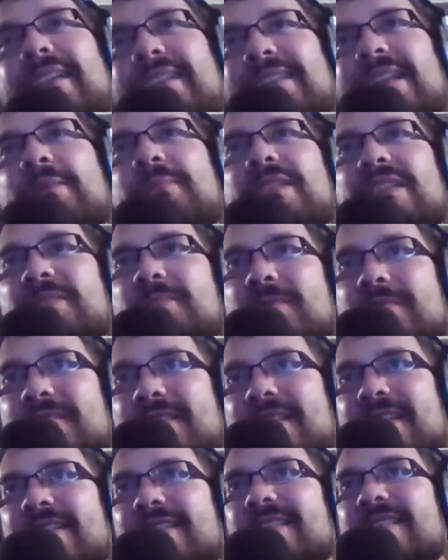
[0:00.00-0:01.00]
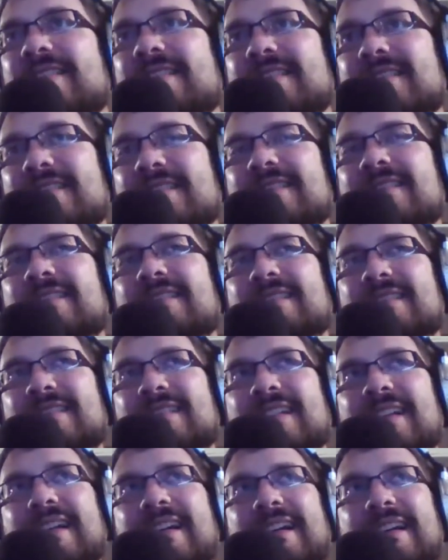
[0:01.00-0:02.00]
that makes more sense.
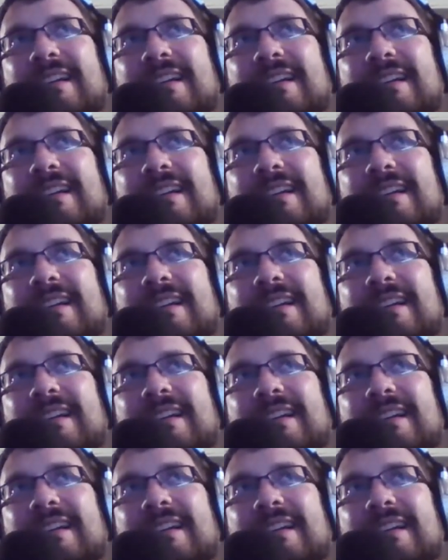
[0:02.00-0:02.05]
Yeah.